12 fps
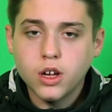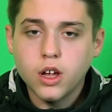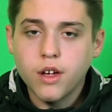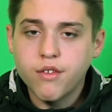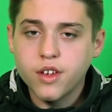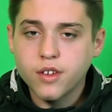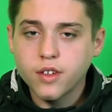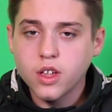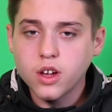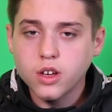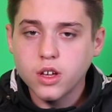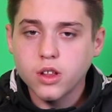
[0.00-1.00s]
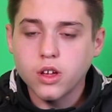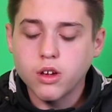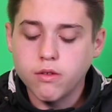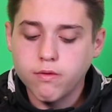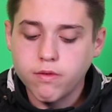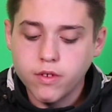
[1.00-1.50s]
If you slide it
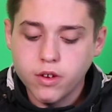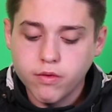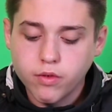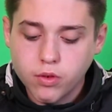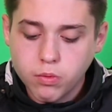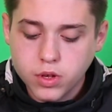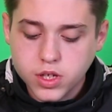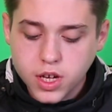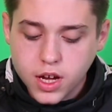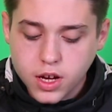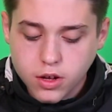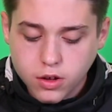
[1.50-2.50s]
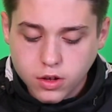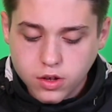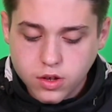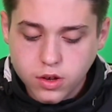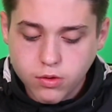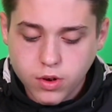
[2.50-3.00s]
like further up the scale,
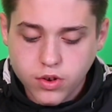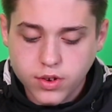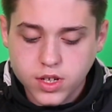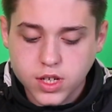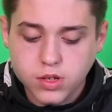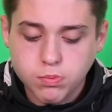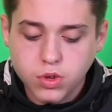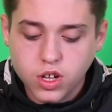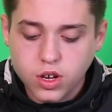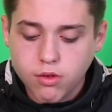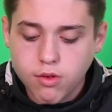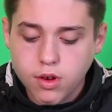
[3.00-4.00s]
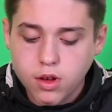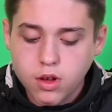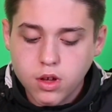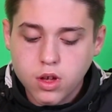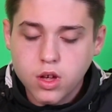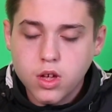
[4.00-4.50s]
so where it says blue,
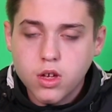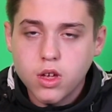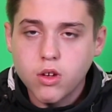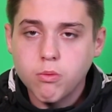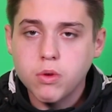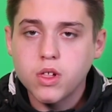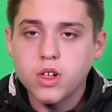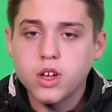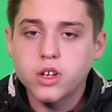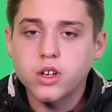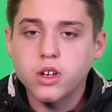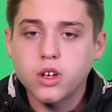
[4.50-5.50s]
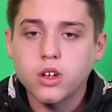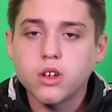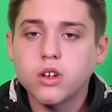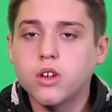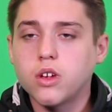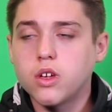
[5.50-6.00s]
it'll be like a
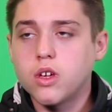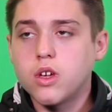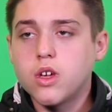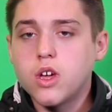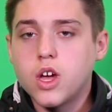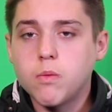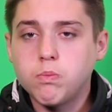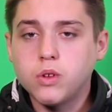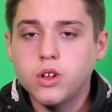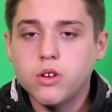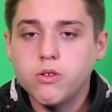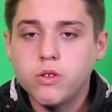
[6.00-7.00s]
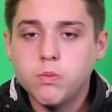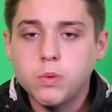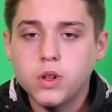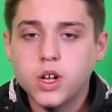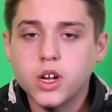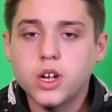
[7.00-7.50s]
blue,
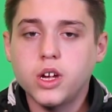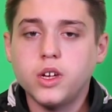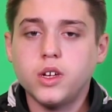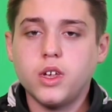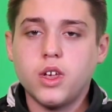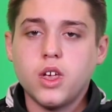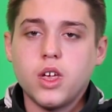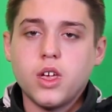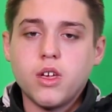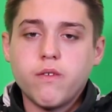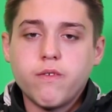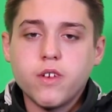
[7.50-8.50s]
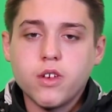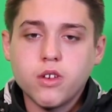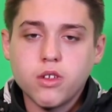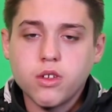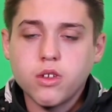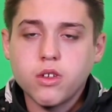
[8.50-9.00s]
but like if you